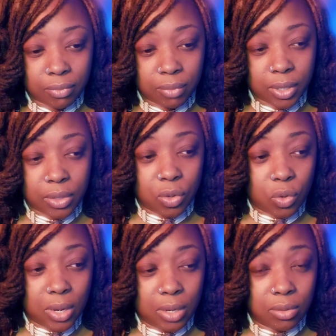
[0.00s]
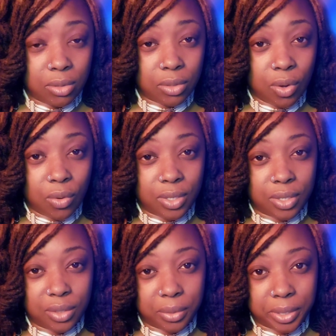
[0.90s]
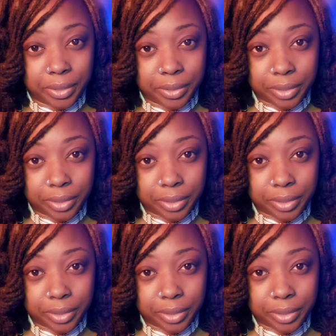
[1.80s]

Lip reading: Because who else is going to do it?